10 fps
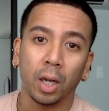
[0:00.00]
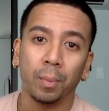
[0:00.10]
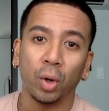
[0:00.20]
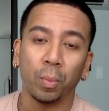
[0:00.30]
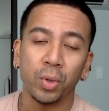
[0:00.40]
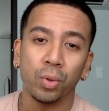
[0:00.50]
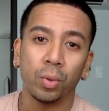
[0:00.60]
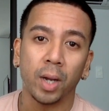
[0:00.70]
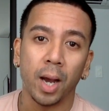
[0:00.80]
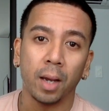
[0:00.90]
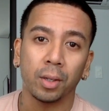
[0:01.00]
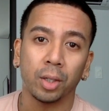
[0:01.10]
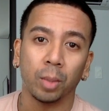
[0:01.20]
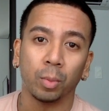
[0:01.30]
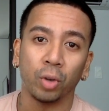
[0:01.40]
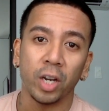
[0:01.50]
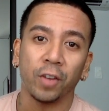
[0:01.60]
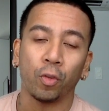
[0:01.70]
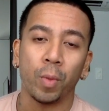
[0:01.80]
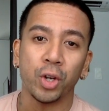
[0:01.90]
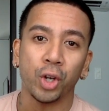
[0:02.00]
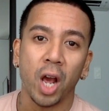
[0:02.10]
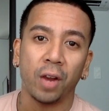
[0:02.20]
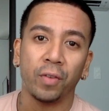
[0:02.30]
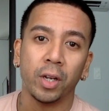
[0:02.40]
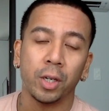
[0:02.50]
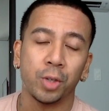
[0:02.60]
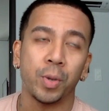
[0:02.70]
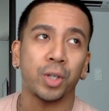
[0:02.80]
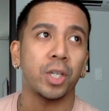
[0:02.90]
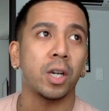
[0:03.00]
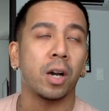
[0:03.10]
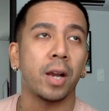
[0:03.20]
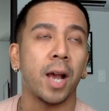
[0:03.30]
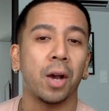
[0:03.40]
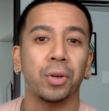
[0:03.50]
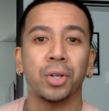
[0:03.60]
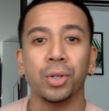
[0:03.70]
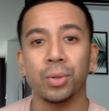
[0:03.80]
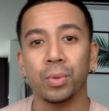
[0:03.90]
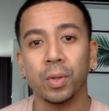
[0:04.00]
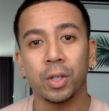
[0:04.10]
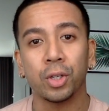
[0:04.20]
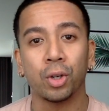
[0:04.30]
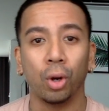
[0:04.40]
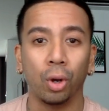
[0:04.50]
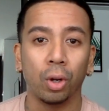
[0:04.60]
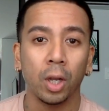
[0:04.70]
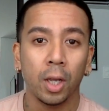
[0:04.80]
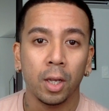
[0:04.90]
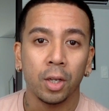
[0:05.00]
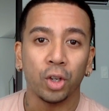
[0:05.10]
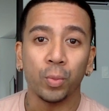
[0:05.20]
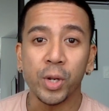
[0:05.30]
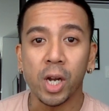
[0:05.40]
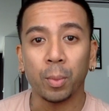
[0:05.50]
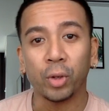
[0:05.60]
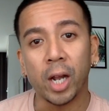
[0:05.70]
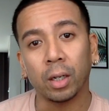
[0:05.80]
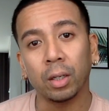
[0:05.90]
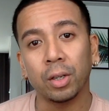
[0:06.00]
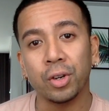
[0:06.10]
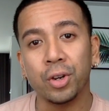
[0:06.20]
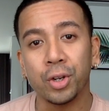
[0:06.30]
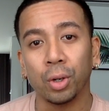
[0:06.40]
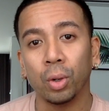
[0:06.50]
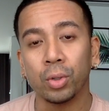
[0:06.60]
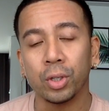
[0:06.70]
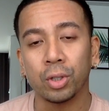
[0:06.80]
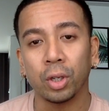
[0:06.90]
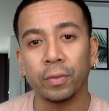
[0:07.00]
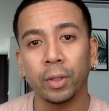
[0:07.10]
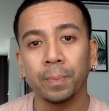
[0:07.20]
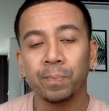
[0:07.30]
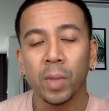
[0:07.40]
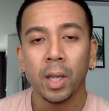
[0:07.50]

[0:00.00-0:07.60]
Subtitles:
I hope you got some great information out of it, especially on how to install your Binom tracker on your DigitalOcean server,